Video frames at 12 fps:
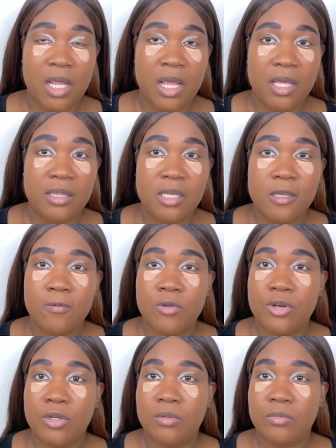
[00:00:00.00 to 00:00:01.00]
I think I'm
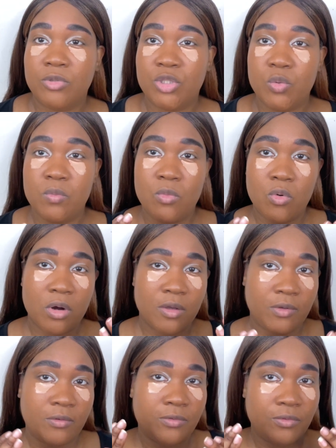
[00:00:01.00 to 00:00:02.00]
gonna do more of
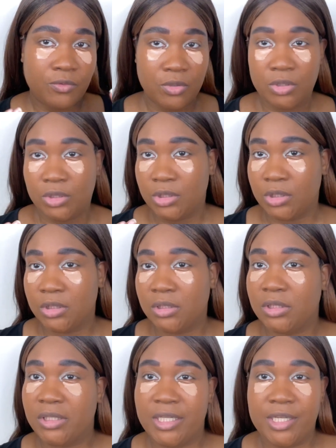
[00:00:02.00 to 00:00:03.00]
a fuller
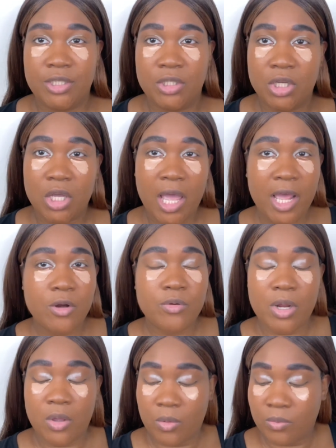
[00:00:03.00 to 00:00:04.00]
lid look. I don't
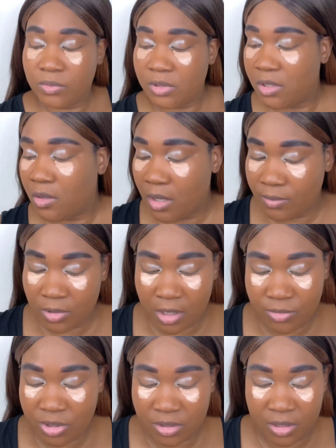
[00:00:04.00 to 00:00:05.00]
know. So I'm,
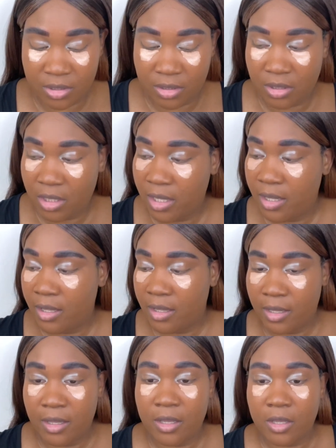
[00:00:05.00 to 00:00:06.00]
I'm just gonna
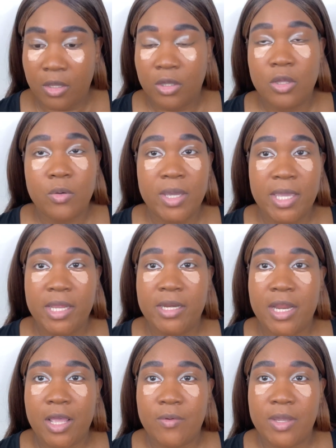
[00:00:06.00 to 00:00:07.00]
go ahead
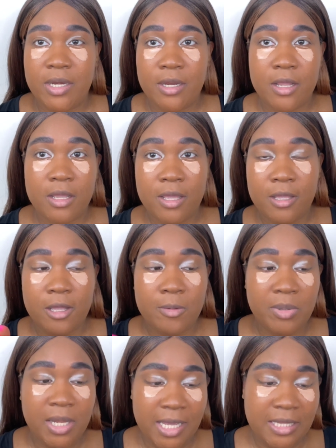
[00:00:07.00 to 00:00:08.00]
now and
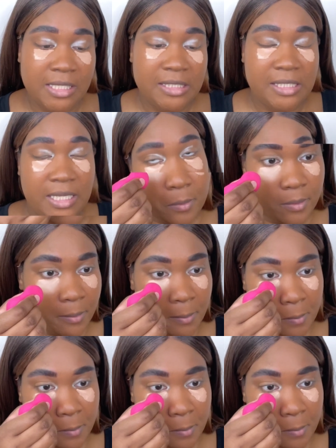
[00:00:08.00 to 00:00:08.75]
apply this in.